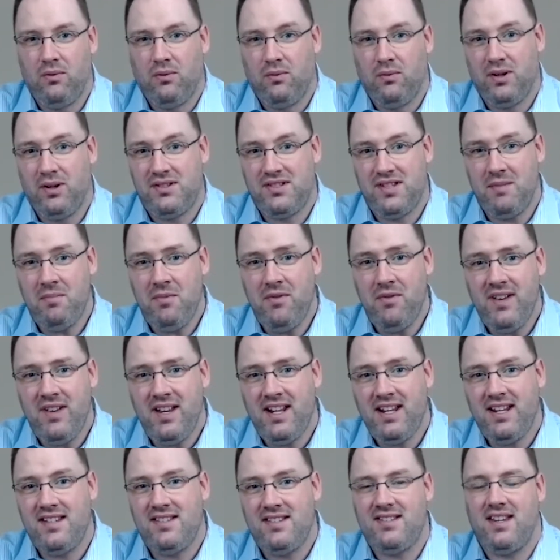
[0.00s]
Well, some of
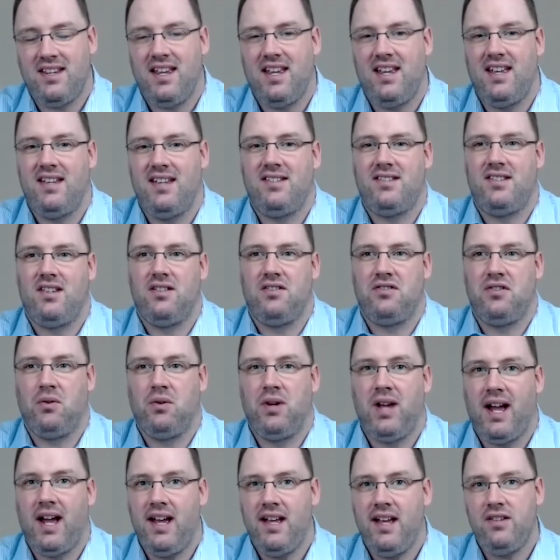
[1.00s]
it is is so
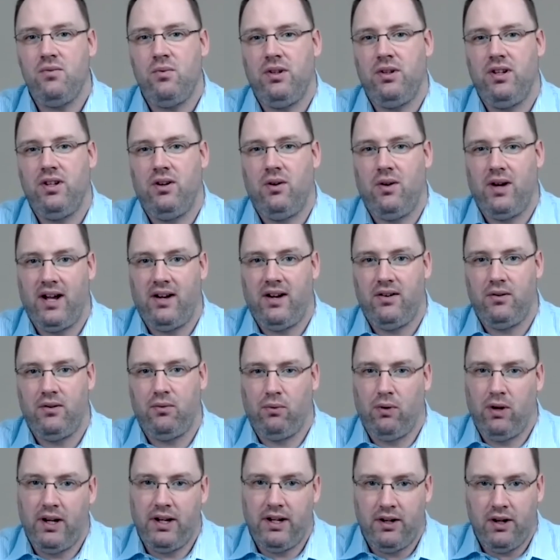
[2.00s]
guys will know how to
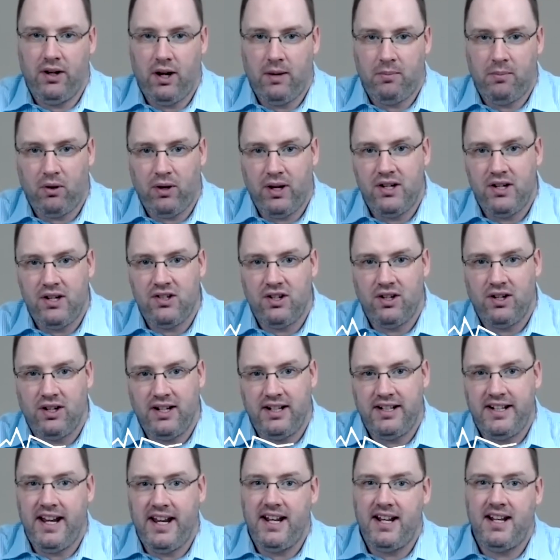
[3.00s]
run an operation on
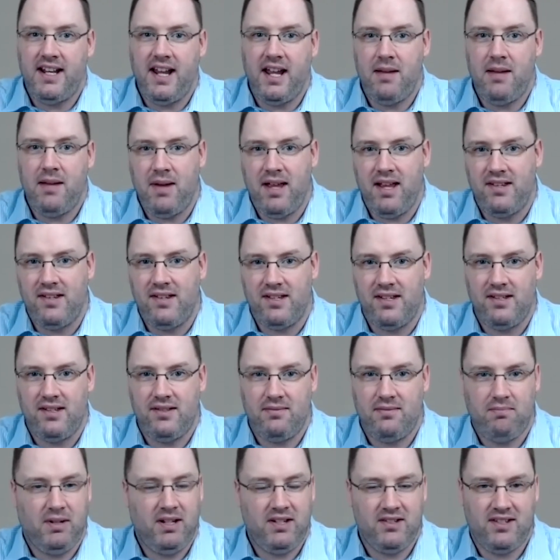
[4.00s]
a day-to-day basis
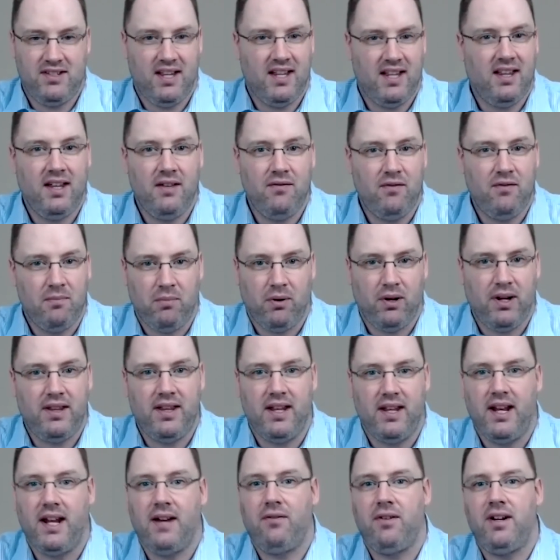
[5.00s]
because they yep. live and breathe
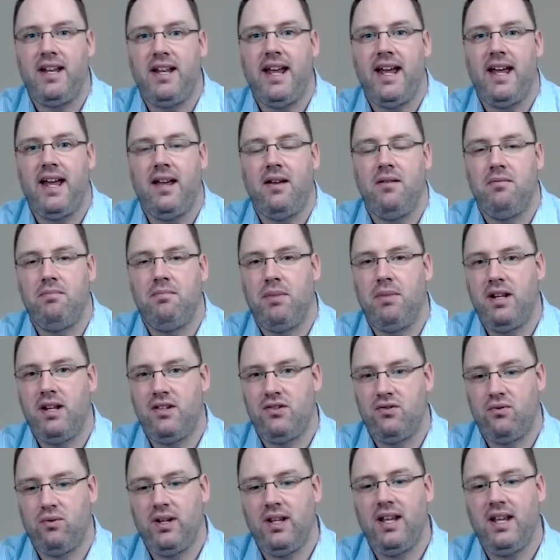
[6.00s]
it every day. But
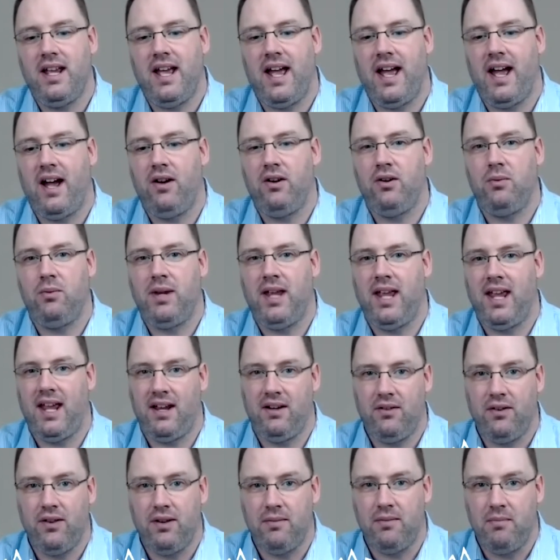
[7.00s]
it's really how do we
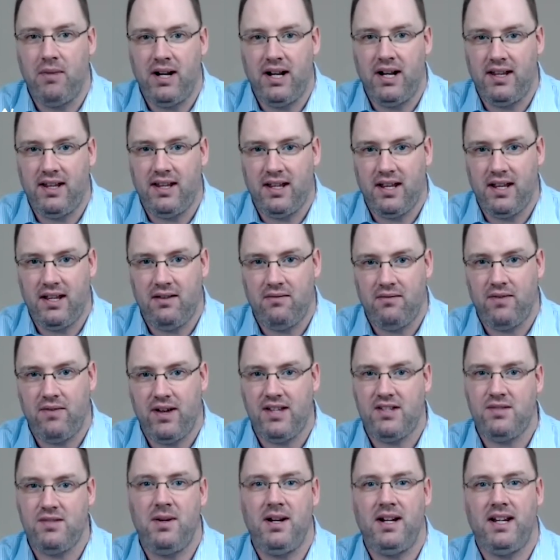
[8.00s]
handle the money, the
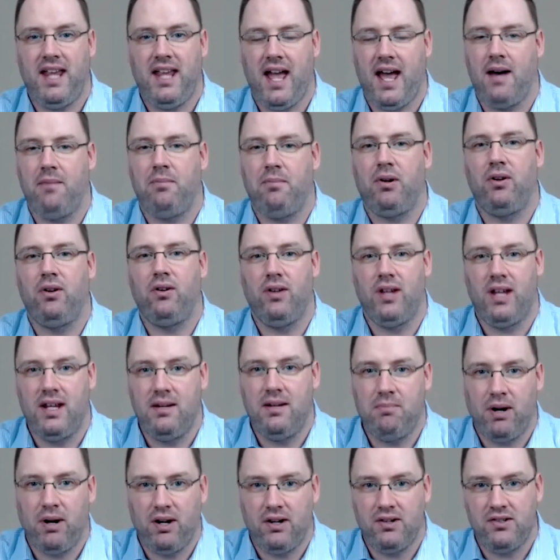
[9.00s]
investment of capital
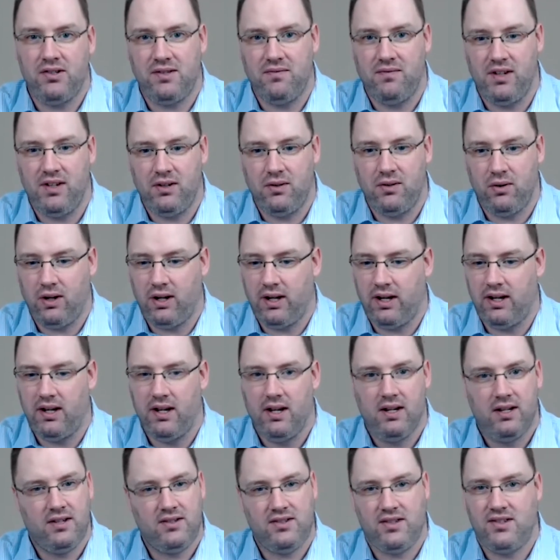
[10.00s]
in parts inventory.
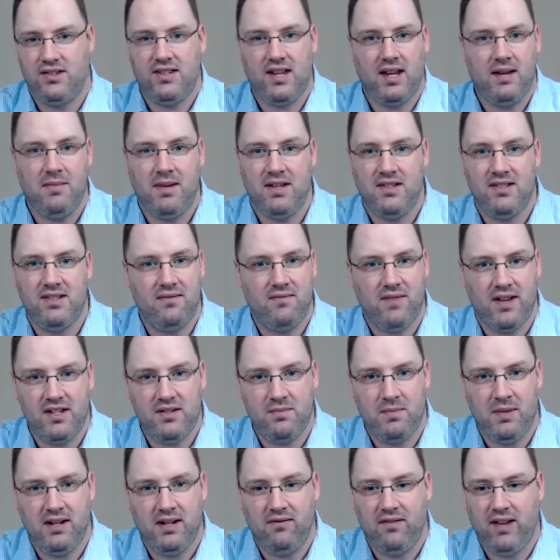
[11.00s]
It's mm-hmm. the same as the
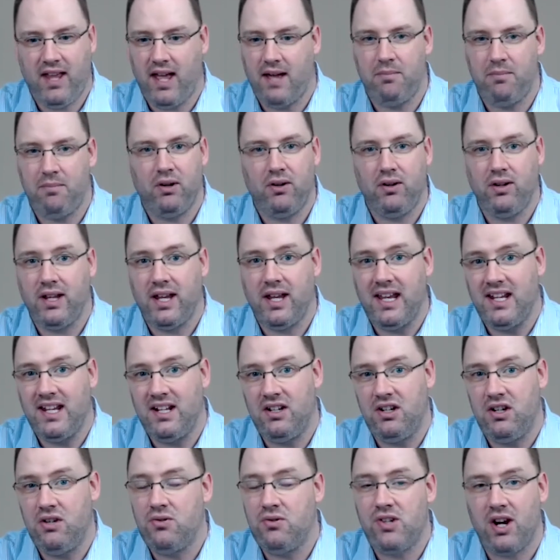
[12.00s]
investment of capital
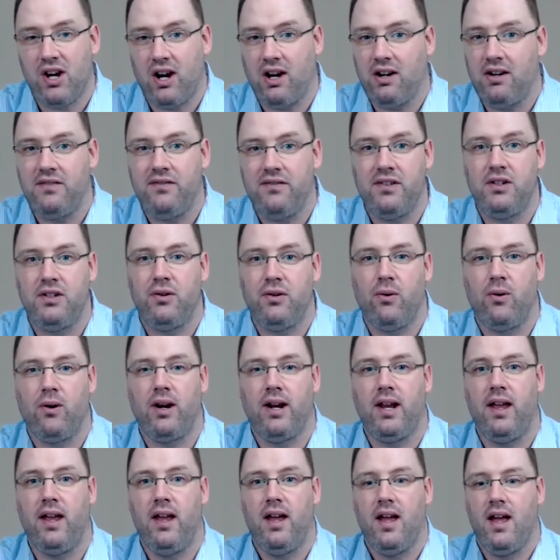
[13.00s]
in used car
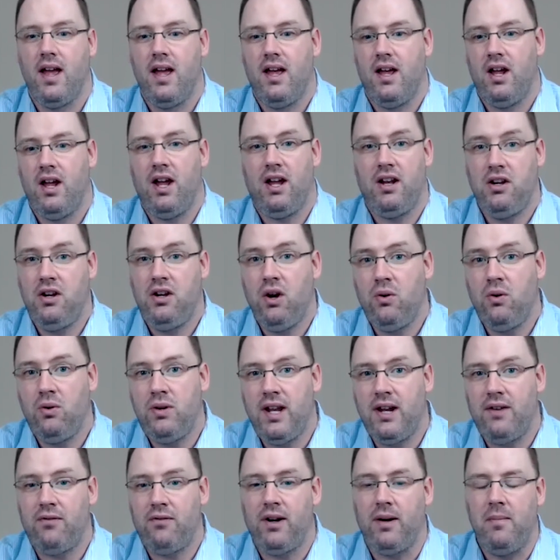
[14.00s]
inventory, uh, no
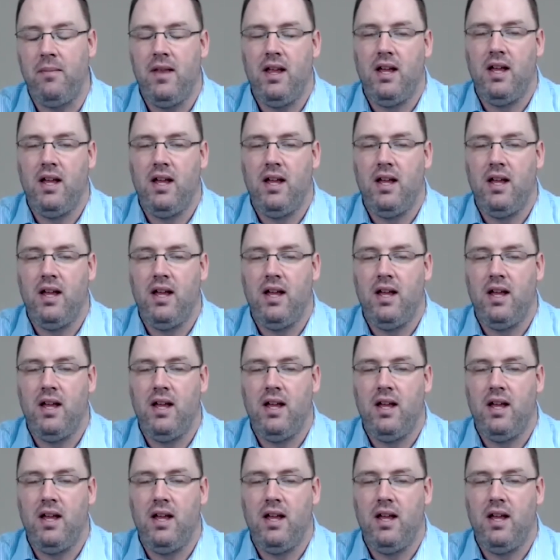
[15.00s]
different.